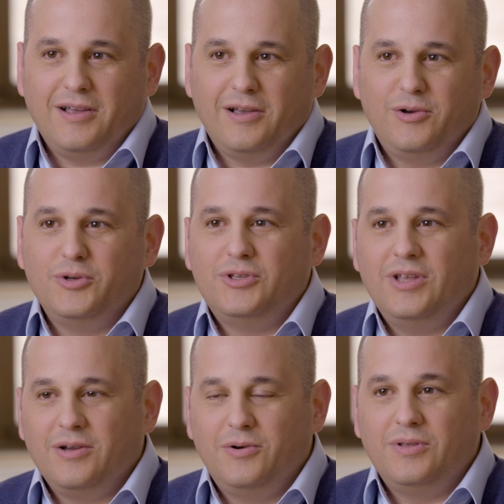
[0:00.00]
a
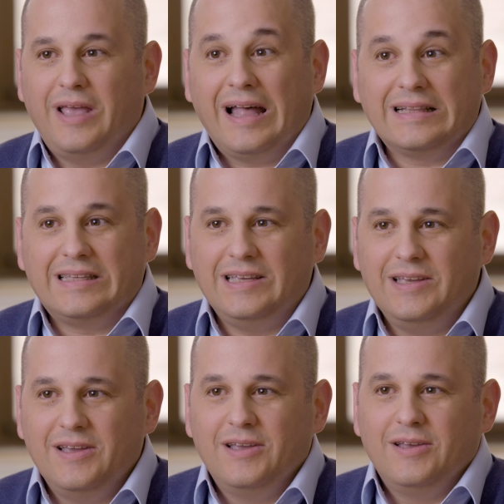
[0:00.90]
good
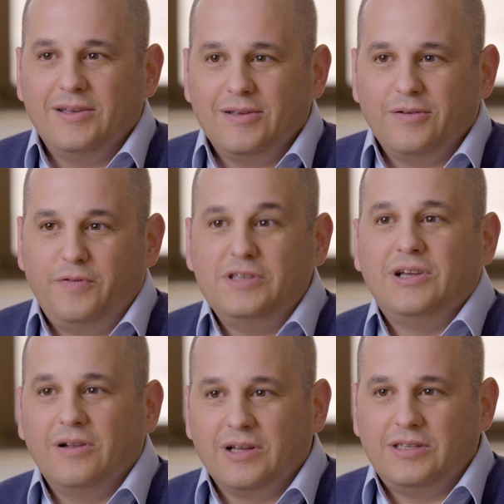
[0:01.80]
healthy
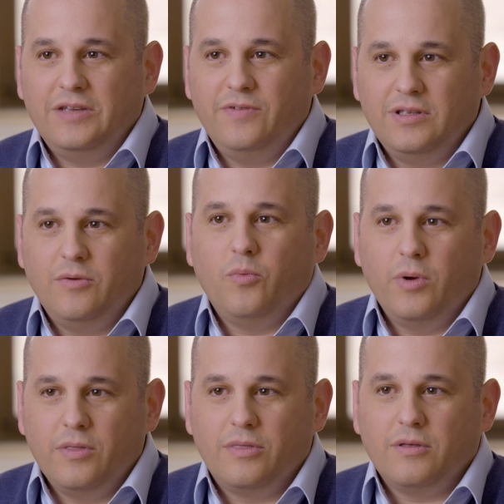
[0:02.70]
physical activity
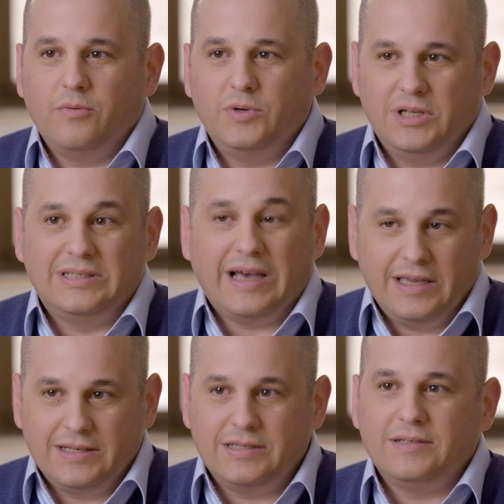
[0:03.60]
with a
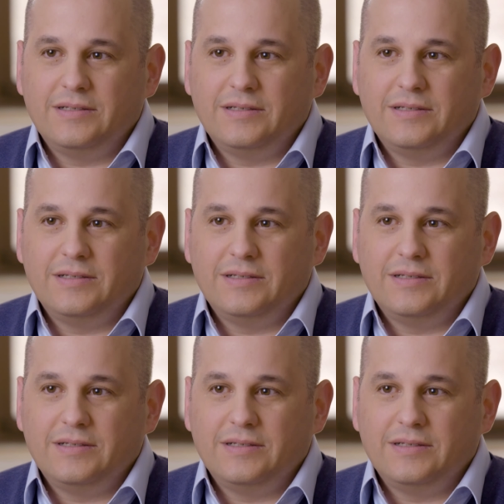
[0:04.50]
diet.